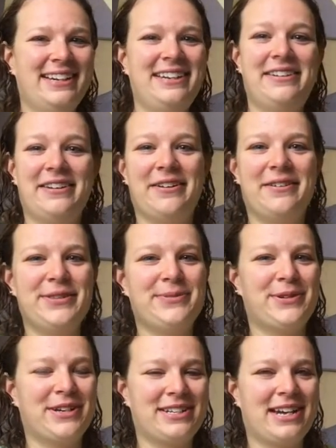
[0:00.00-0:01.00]
and the
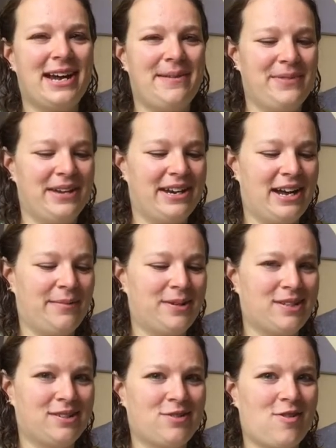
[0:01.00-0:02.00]
more time that
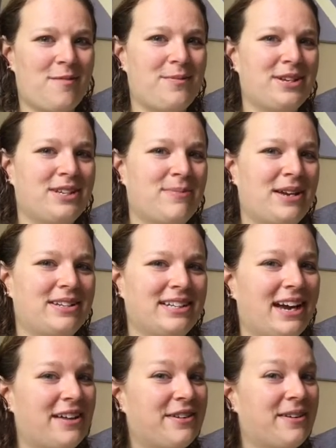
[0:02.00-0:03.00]
Albus and Scorpius spend
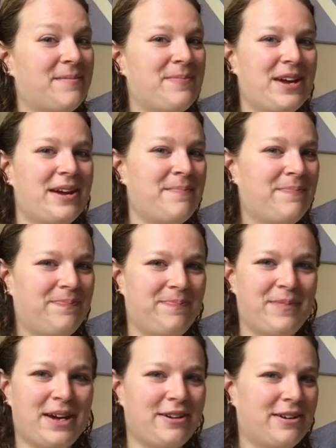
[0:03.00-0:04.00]
together, the
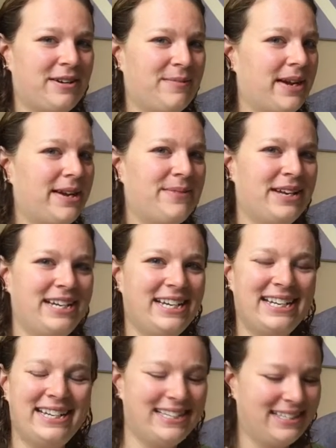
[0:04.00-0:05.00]
better, in my
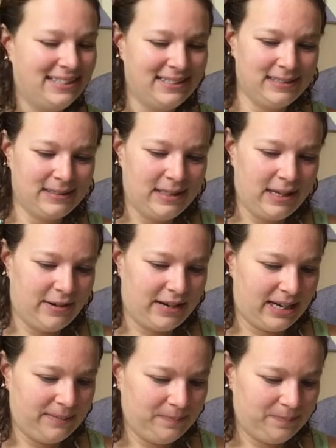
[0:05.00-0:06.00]
opinion.
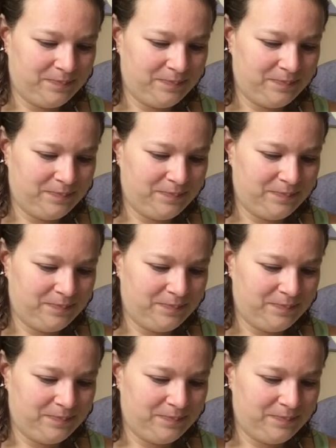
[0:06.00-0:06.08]
Okay.